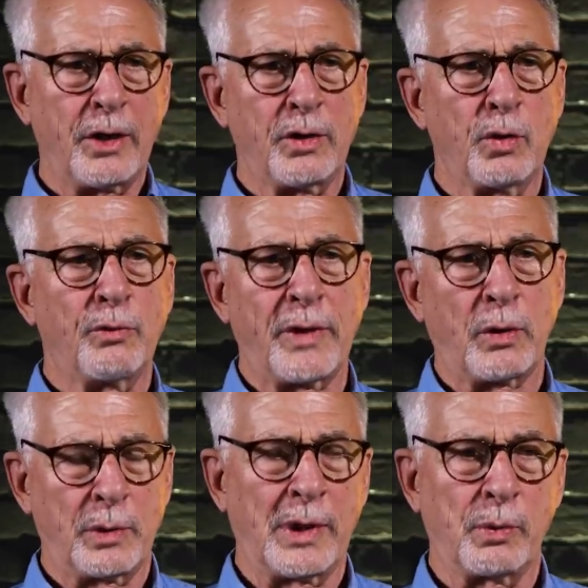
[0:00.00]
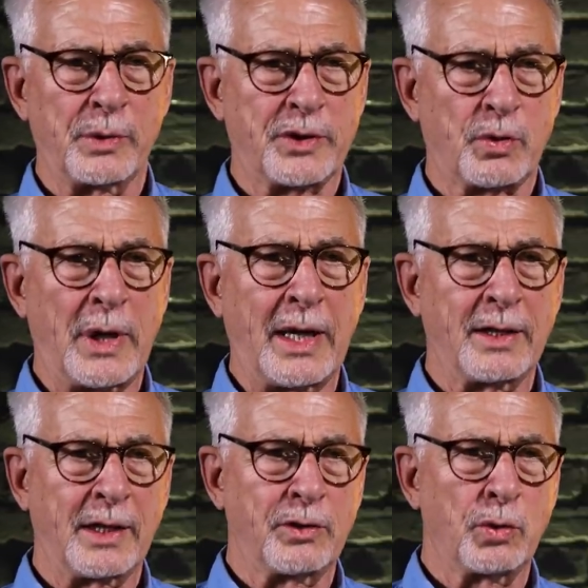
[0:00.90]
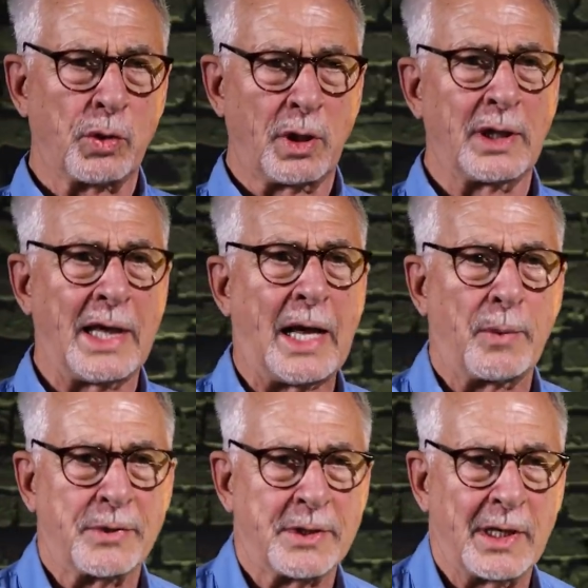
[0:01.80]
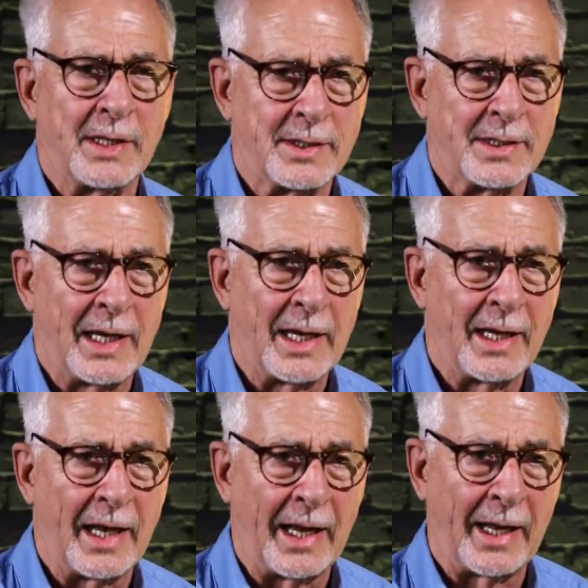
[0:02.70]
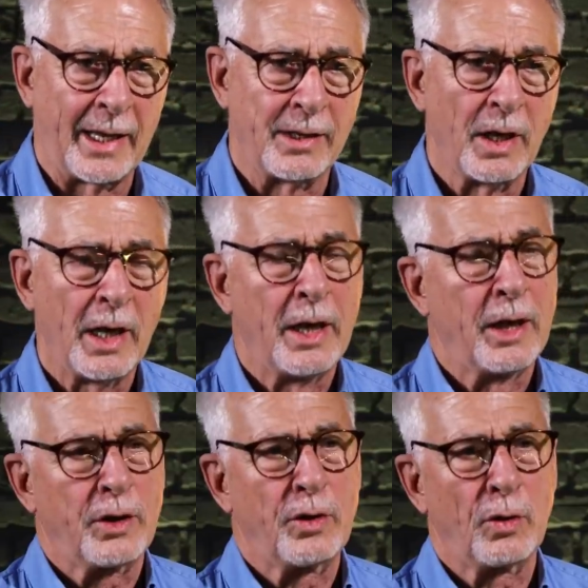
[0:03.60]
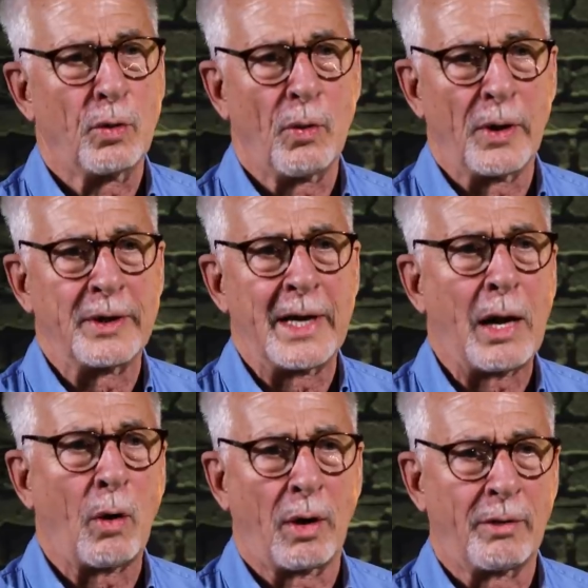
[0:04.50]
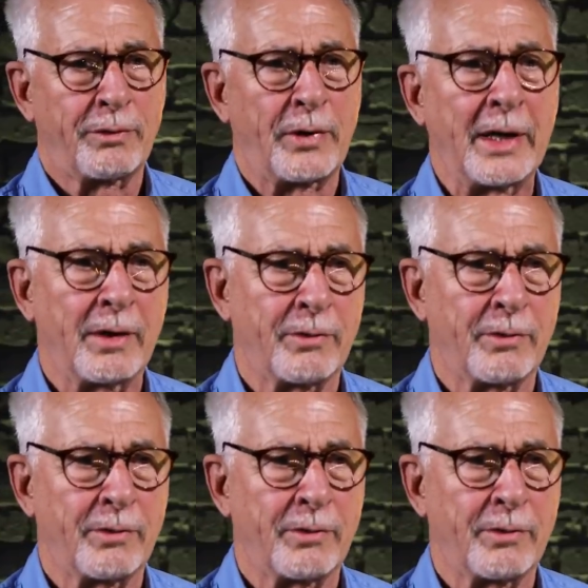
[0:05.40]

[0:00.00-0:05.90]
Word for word: you felt really restrained and you collapsed, let's say, and you now are afraid